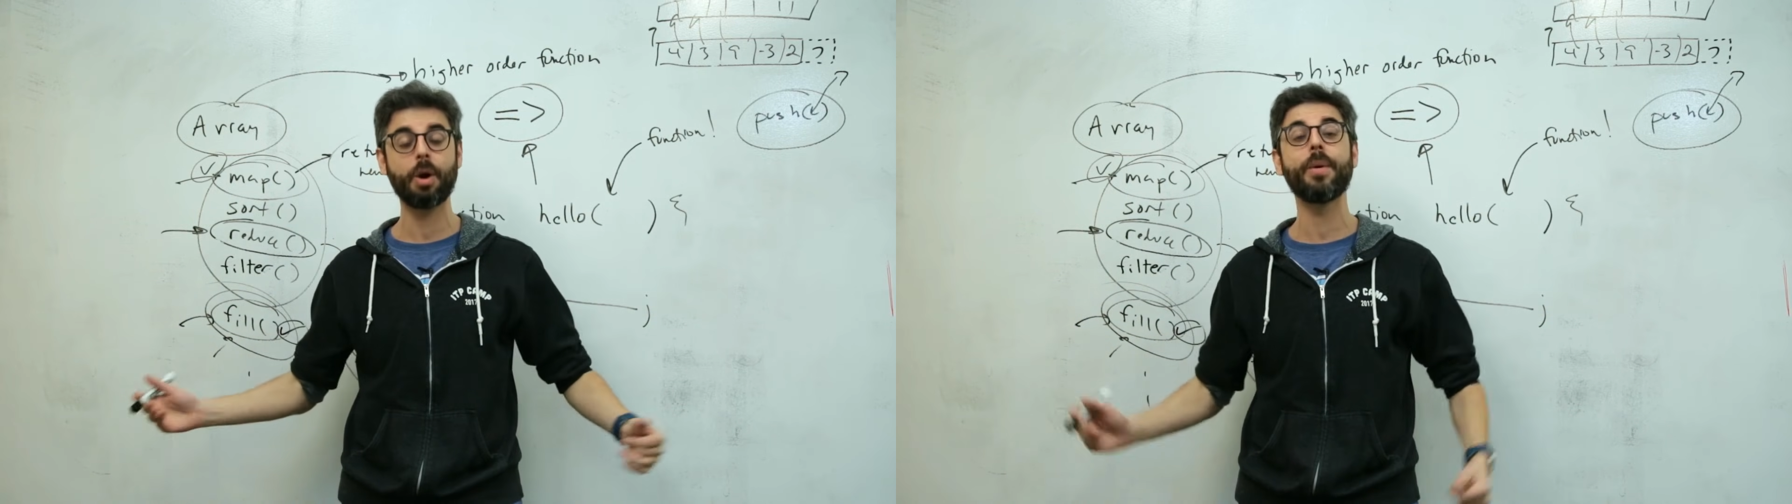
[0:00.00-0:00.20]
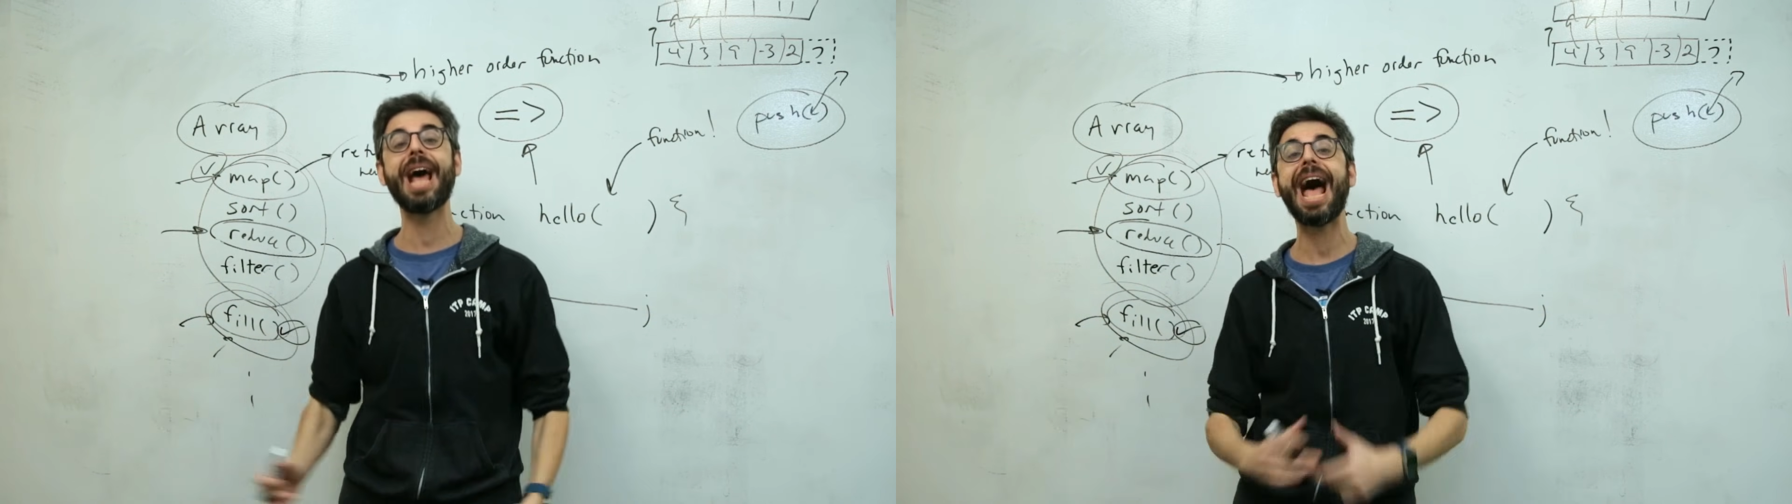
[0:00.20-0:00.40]

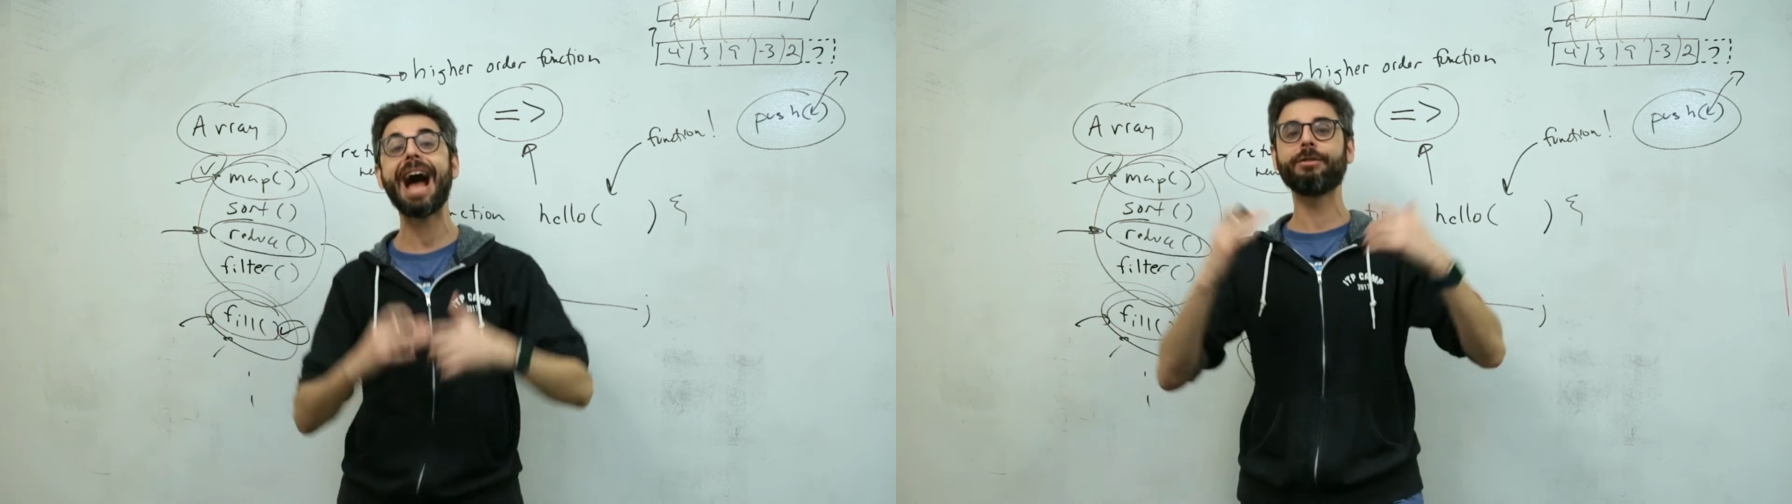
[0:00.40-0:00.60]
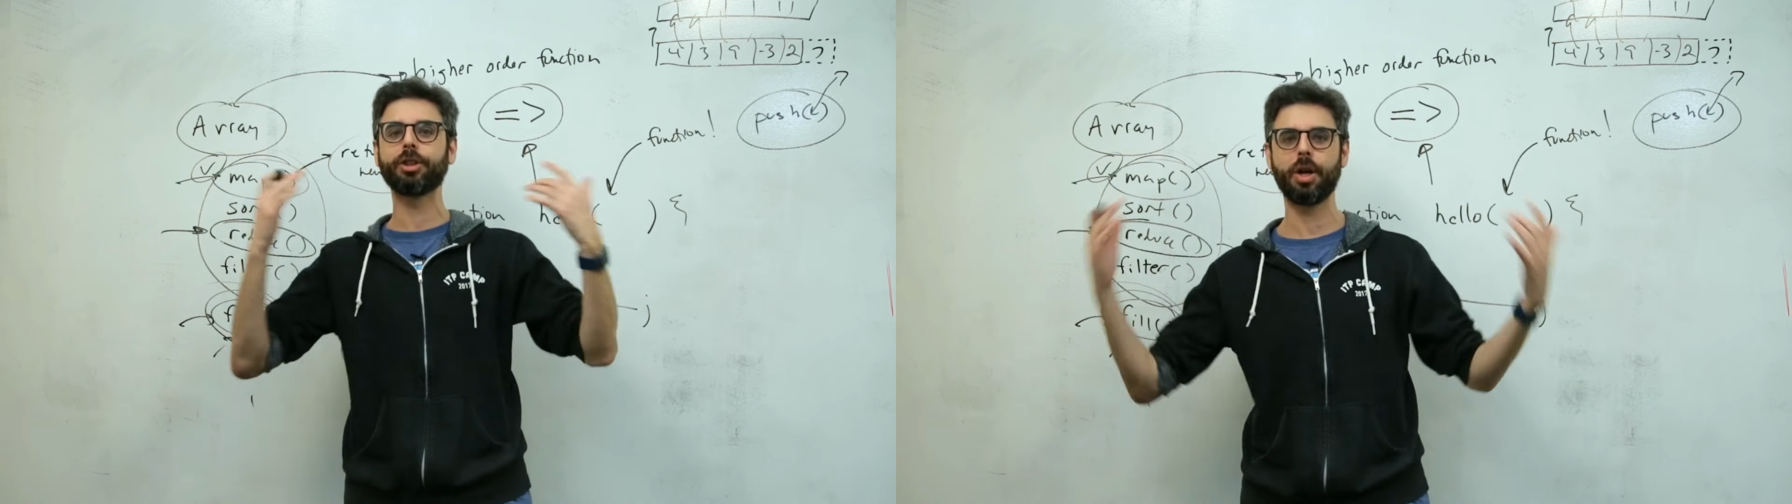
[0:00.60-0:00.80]
or I want to
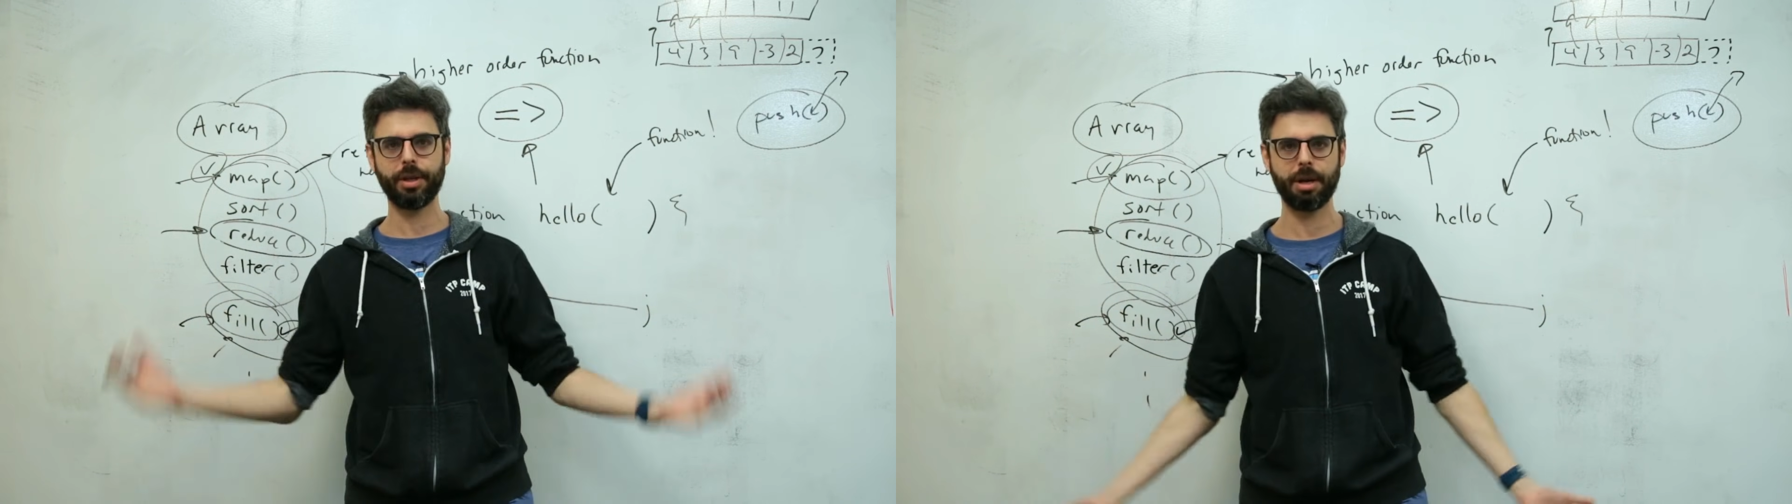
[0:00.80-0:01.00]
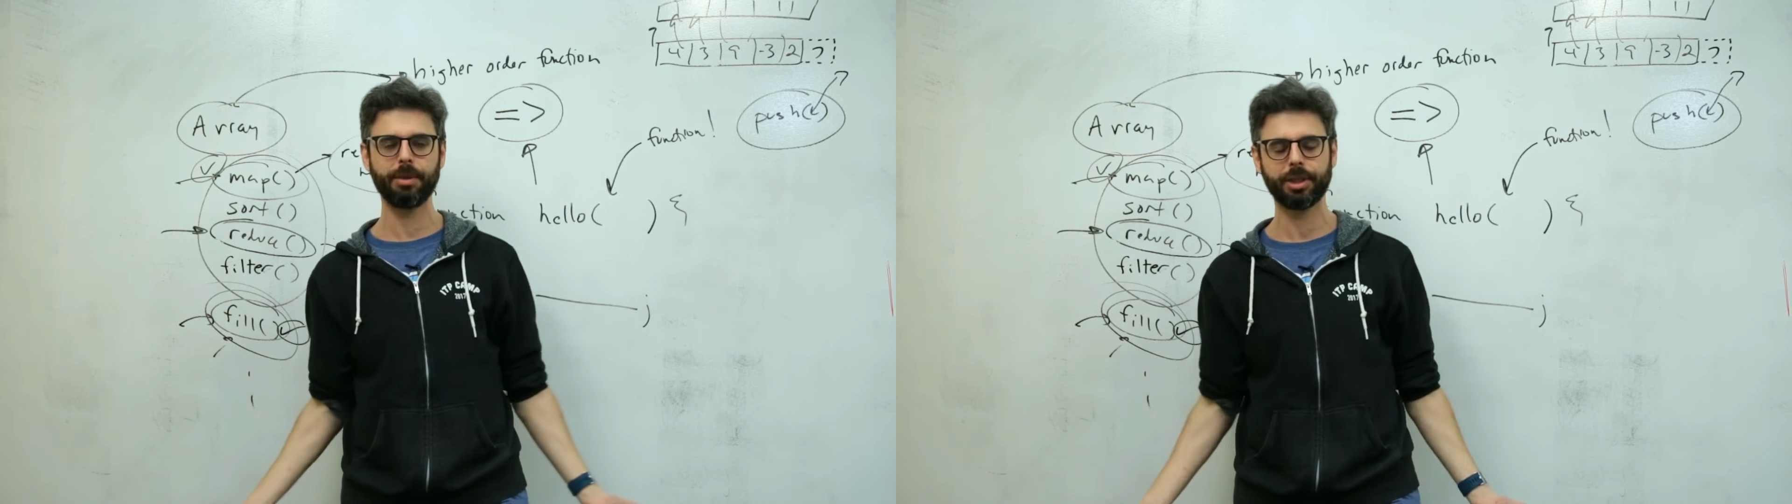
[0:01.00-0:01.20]
average all
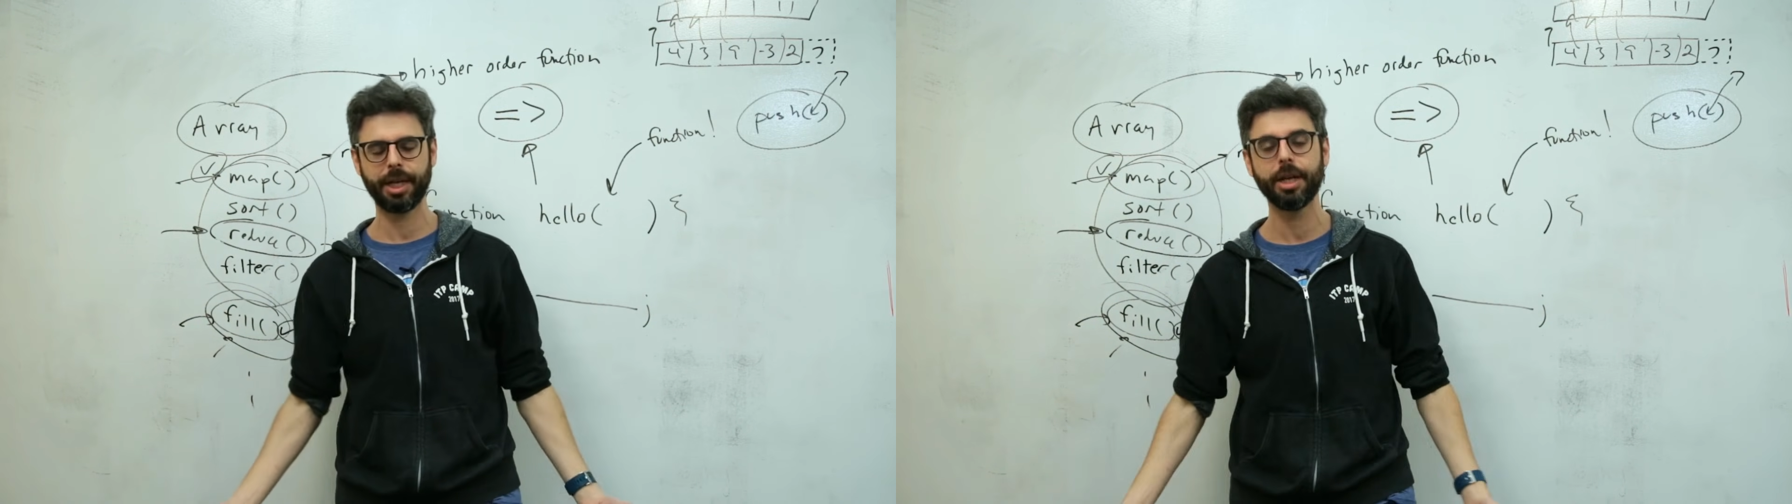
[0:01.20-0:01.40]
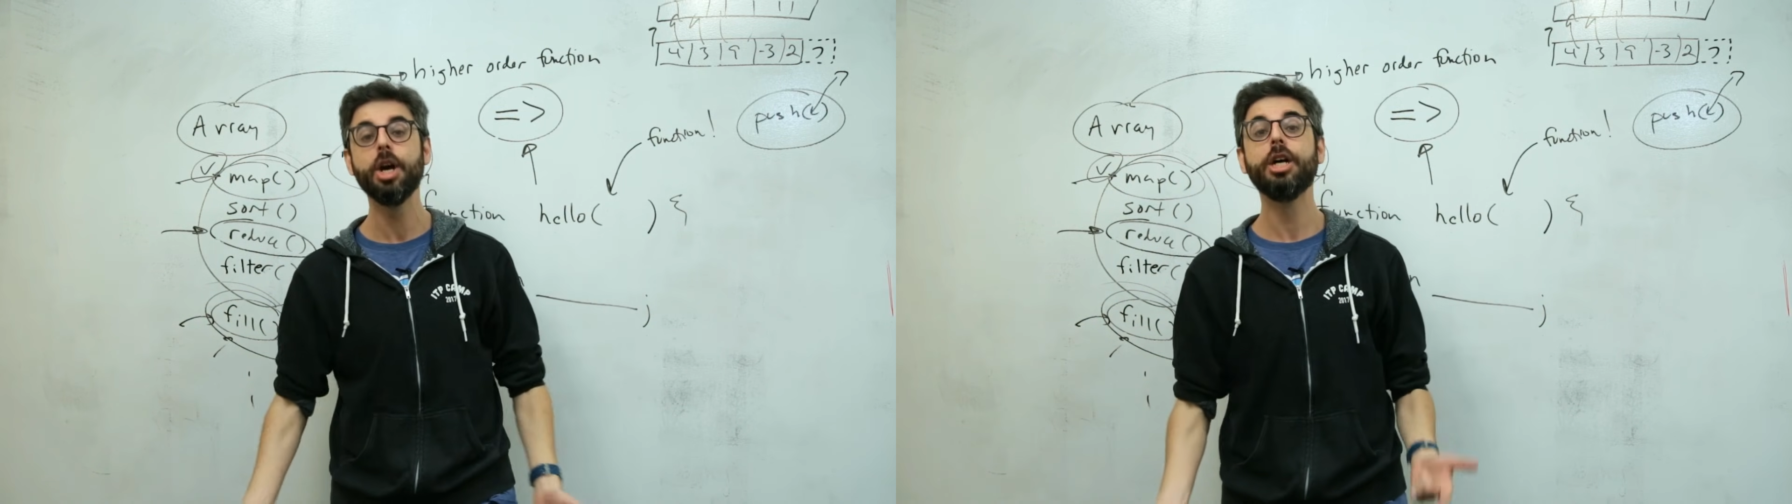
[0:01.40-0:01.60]
the numbers in it.